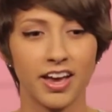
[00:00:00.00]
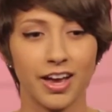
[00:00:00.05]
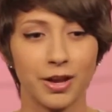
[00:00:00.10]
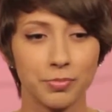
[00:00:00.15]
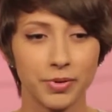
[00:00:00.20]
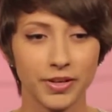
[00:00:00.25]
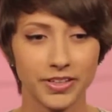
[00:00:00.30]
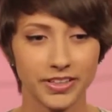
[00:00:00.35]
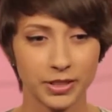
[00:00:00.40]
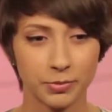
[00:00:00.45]

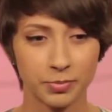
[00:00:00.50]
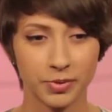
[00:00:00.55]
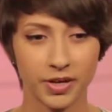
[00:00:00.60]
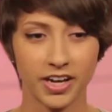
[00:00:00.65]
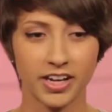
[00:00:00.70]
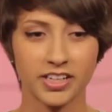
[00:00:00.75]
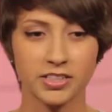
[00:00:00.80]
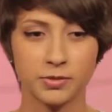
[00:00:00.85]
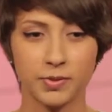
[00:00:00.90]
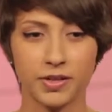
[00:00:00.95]
And Pinkie
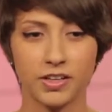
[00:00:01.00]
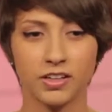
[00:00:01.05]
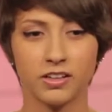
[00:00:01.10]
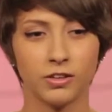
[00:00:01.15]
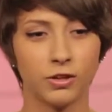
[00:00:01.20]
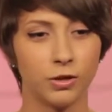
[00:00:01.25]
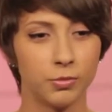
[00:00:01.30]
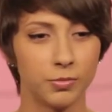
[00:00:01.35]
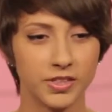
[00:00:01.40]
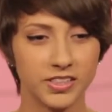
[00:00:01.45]
Pie is being a
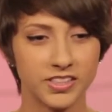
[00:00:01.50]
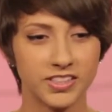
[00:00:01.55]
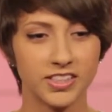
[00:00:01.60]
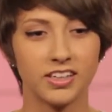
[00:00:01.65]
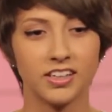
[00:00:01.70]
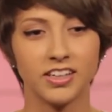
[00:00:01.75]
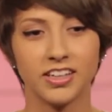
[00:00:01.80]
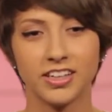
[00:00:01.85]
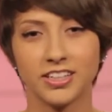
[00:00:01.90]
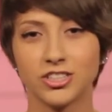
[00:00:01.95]
little bit
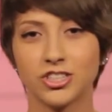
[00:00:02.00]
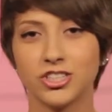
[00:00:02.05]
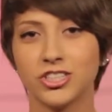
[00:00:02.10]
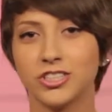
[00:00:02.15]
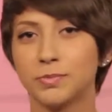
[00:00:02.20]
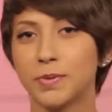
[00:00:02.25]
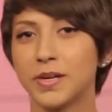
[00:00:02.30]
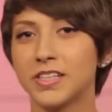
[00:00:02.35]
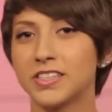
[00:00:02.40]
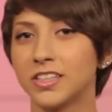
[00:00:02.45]
silly, and
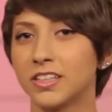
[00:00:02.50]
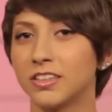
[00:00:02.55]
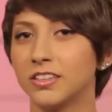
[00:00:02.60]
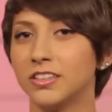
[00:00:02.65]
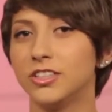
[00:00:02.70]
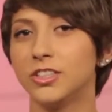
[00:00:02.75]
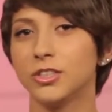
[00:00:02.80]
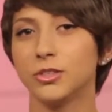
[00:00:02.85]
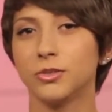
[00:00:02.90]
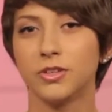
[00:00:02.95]
she's
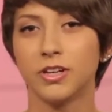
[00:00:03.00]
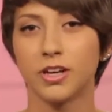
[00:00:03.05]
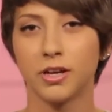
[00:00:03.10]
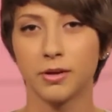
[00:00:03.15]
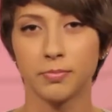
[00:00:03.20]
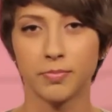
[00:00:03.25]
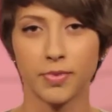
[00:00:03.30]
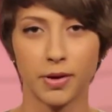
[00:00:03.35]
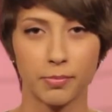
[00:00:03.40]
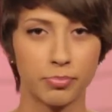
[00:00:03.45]
basically doing
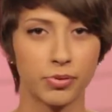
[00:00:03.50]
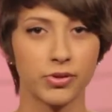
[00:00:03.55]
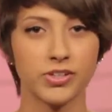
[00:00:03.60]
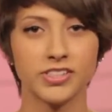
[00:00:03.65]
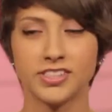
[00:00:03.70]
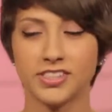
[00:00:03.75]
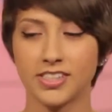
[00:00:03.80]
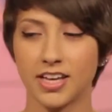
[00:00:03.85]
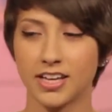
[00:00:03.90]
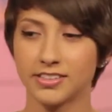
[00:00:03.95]
a
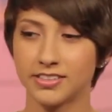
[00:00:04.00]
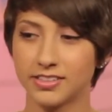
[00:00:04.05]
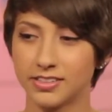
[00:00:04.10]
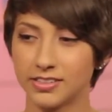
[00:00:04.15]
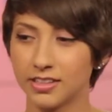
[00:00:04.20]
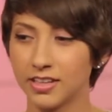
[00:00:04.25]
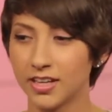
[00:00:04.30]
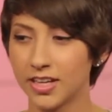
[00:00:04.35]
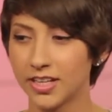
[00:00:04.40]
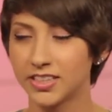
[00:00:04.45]
princess
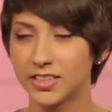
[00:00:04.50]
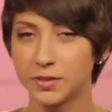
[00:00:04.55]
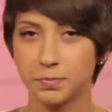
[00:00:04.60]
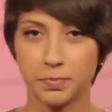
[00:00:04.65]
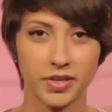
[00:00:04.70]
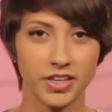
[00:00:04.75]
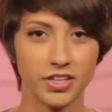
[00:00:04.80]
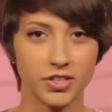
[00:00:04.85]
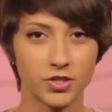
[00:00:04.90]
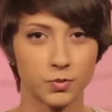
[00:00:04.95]

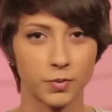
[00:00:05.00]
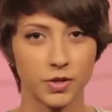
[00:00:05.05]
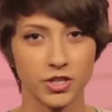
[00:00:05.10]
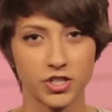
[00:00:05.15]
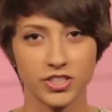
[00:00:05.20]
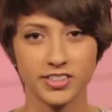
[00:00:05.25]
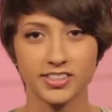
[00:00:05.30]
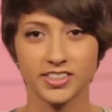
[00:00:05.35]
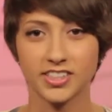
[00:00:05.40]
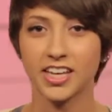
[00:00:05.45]
speech where
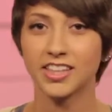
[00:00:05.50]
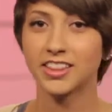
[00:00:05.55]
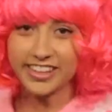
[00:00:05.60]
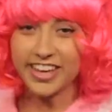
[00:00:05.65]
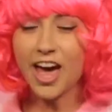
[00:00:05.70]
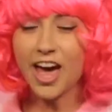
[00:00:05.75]
she's like,